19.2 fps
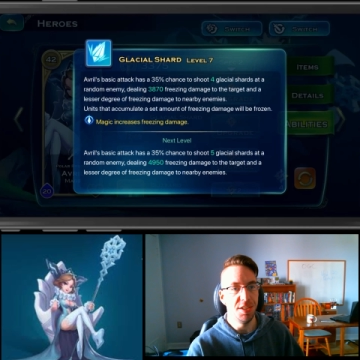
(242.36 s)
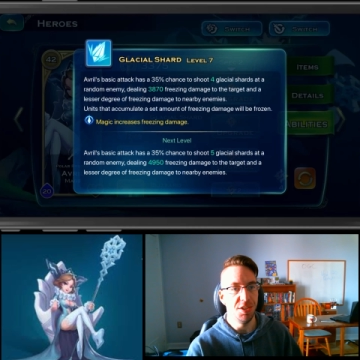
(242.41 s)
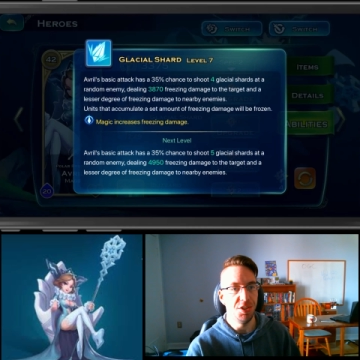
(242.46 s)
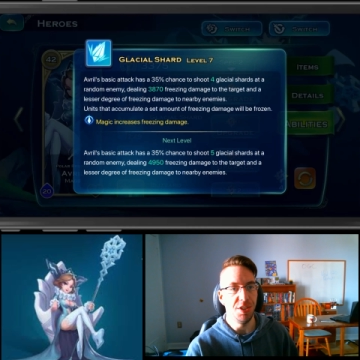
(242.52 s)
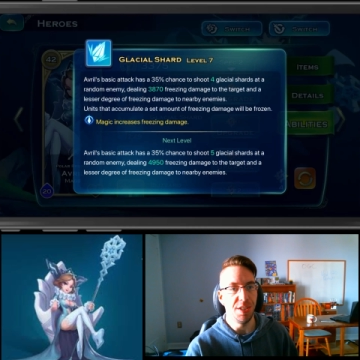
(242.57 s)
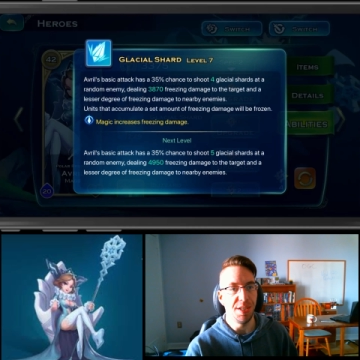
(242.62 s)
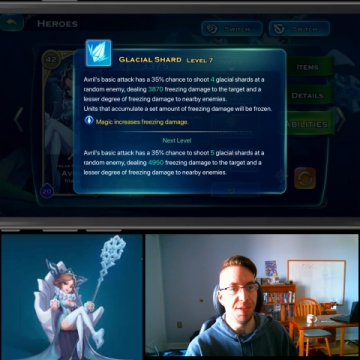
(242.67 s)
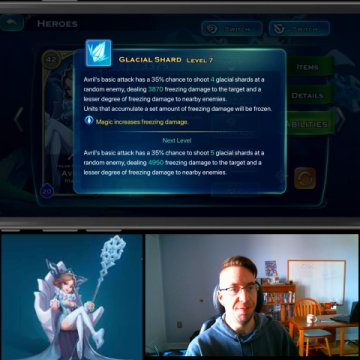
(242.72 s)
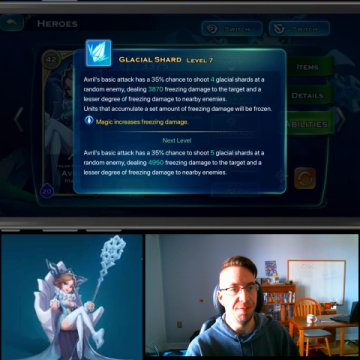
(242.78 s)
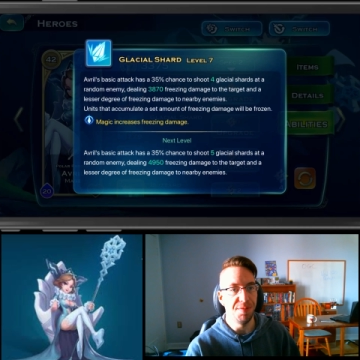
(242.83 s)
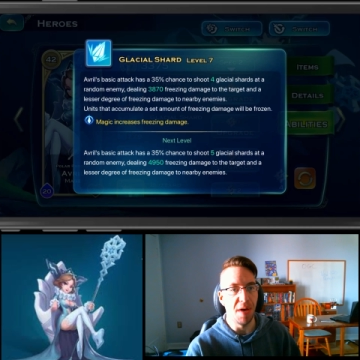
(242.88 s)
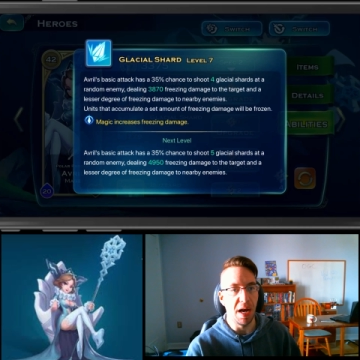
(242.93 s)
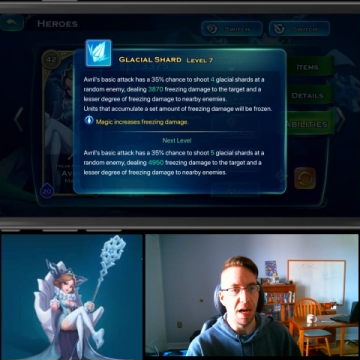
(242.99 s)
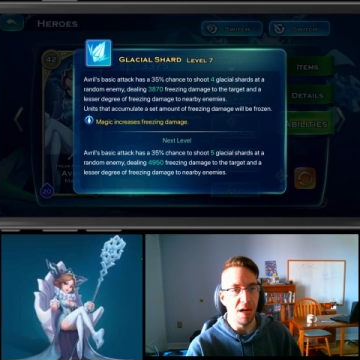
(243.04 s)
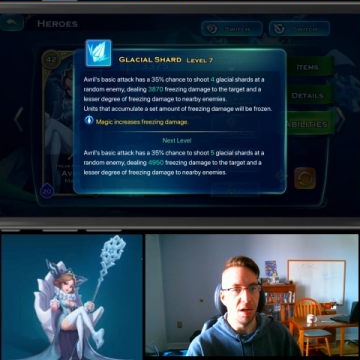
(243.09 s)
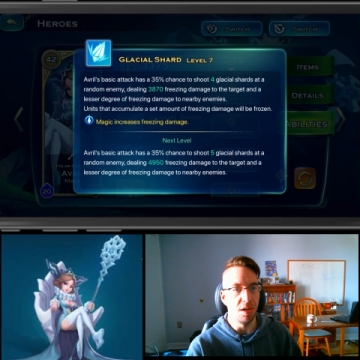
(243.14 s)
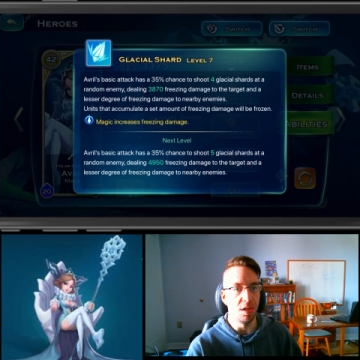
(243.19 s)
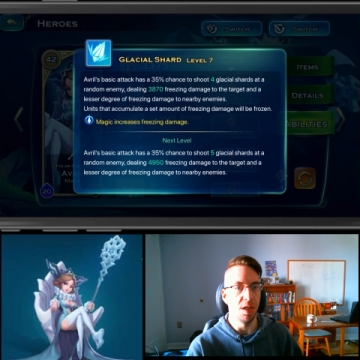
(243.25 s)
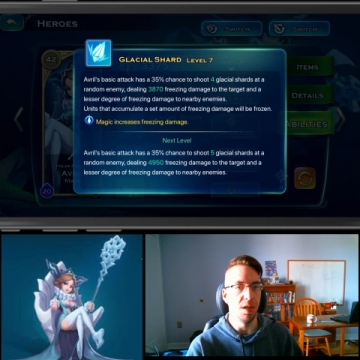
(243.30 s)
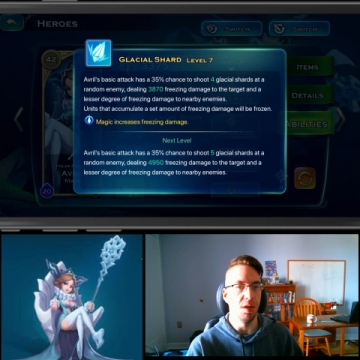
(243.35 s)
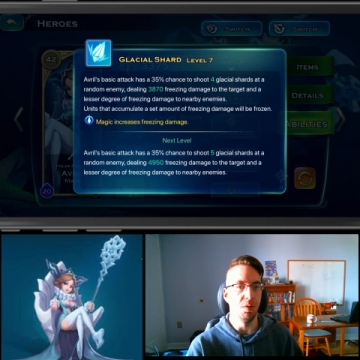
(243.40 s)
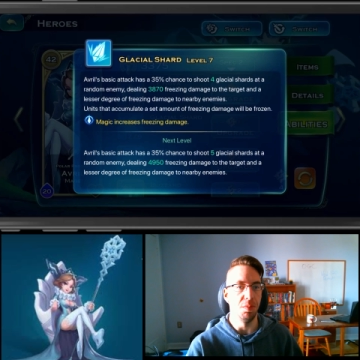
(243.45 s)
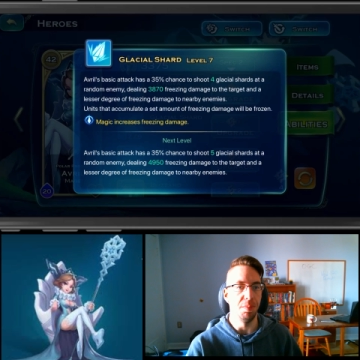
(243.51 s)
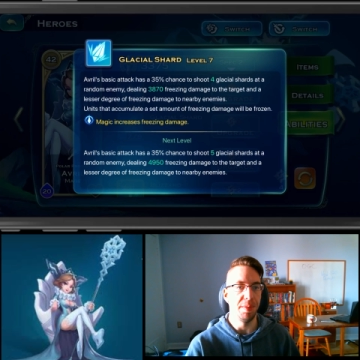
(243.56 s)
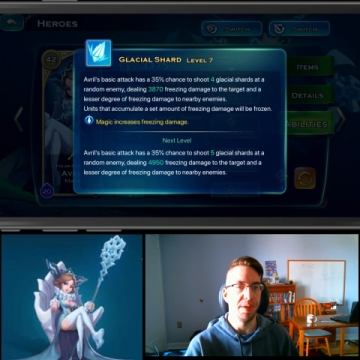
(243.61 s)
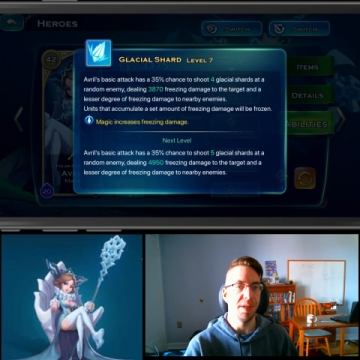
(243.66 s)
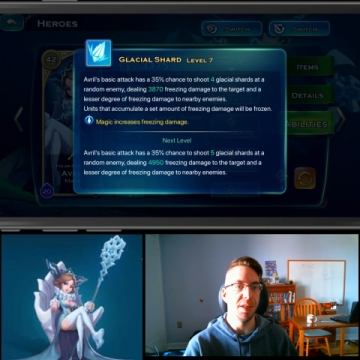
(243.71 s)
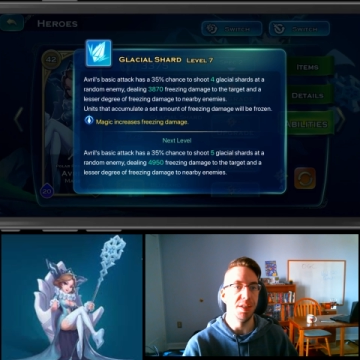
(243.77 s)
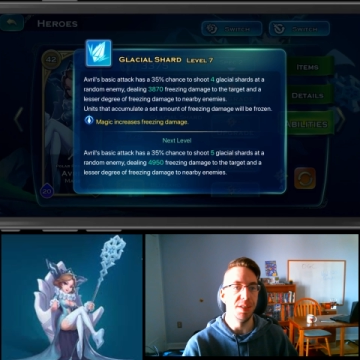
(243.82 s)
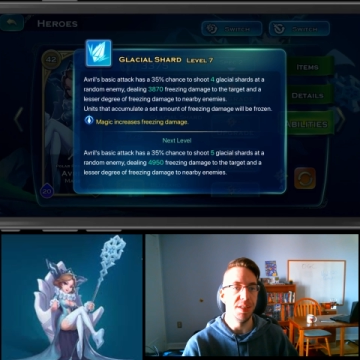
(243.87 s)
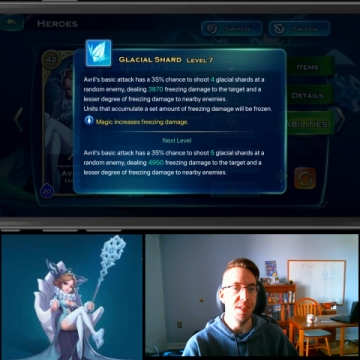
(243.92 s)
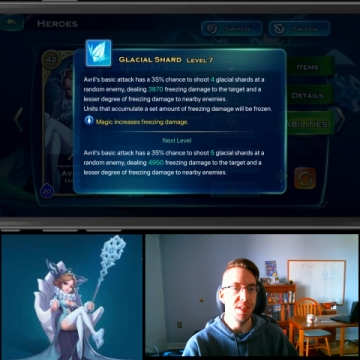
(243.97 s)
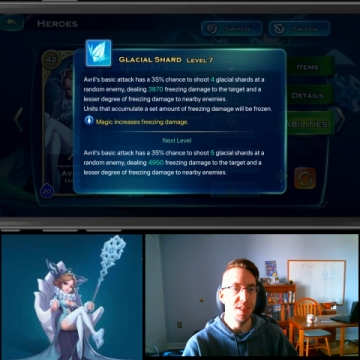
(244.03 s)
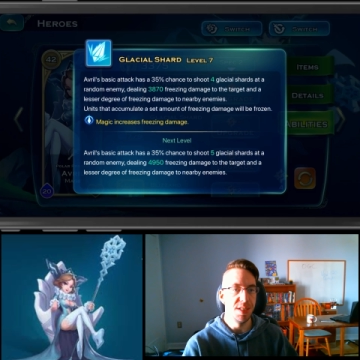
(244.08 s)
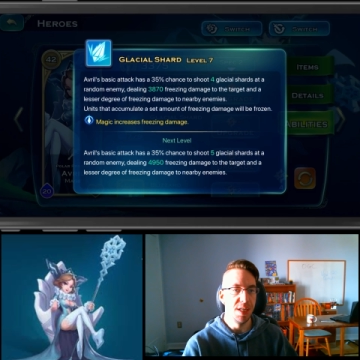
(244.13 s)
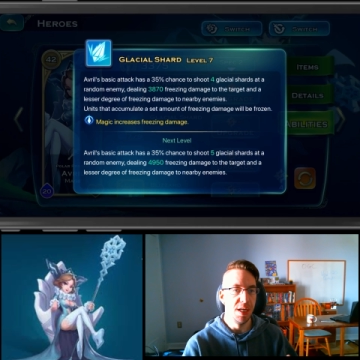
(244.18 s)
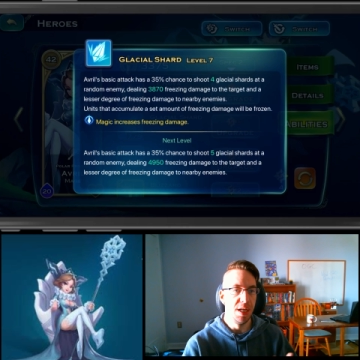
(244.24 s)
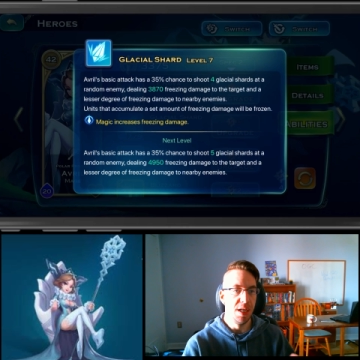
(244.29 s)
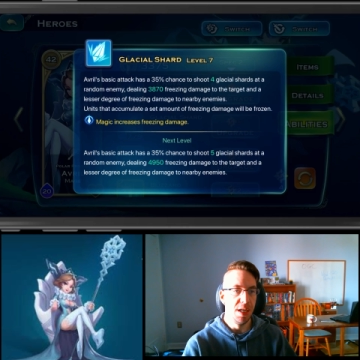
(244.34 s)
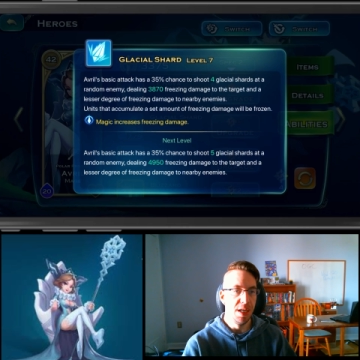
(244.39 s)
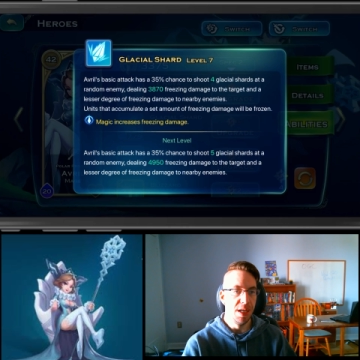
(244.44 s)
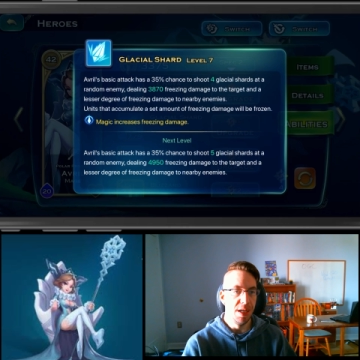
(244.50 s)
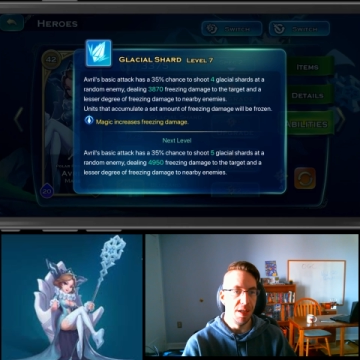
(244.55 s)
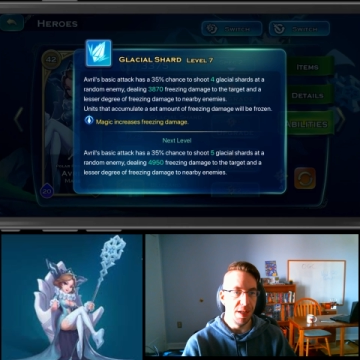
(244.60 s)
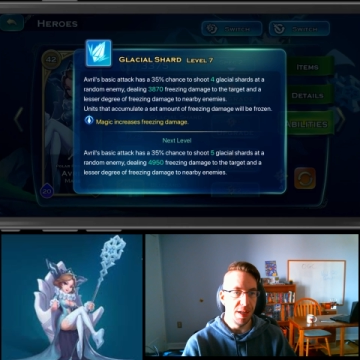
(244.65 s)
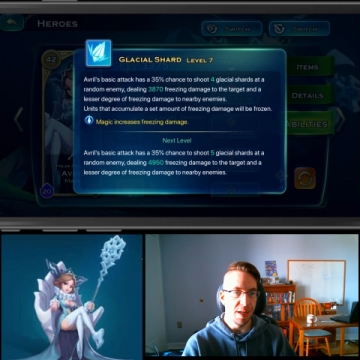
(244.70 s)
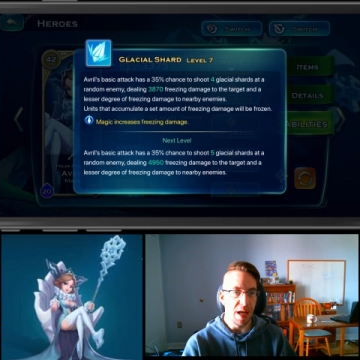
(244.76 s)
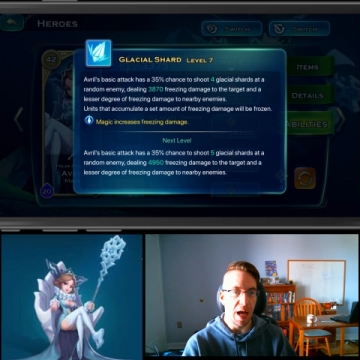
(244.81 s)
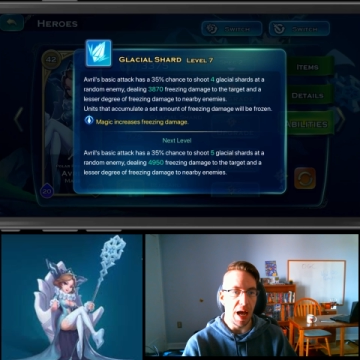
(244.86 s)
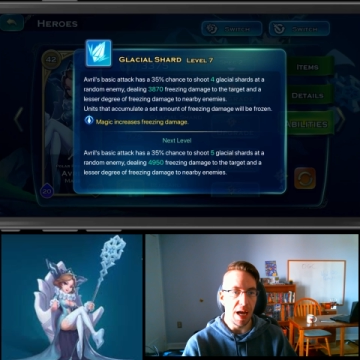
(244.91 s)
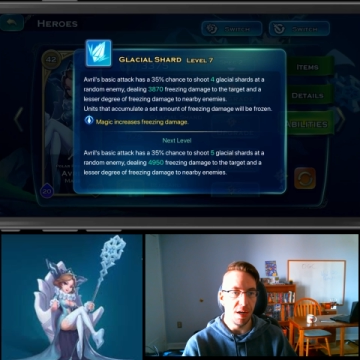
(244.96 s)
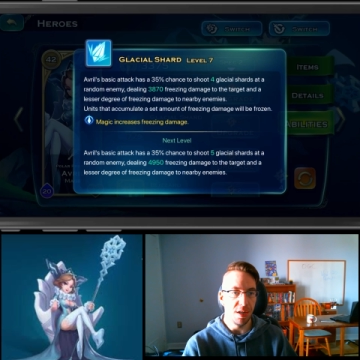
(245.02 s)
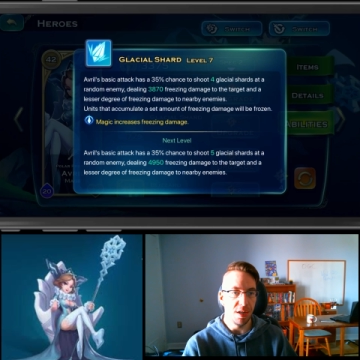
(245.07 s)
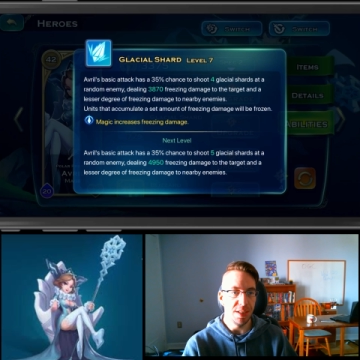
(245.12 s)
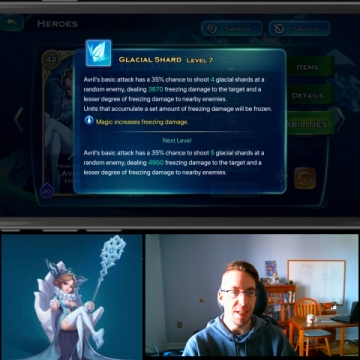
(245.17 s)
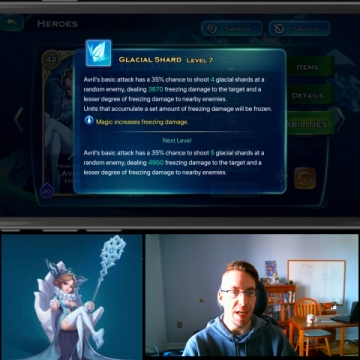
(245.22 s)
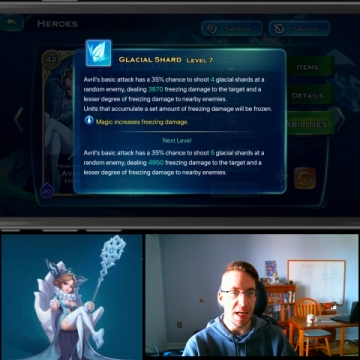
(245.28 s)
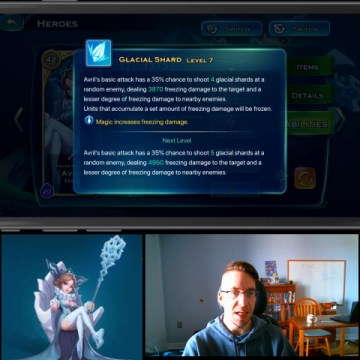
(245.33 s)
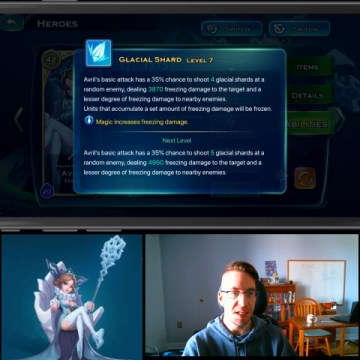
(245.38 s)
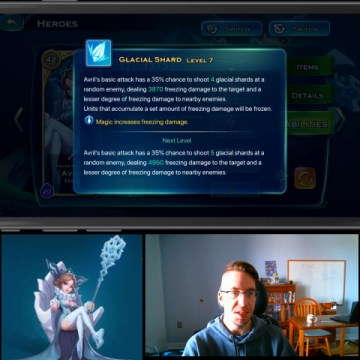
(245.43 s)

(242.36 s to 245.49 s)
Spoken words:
she can fire out, because higher attack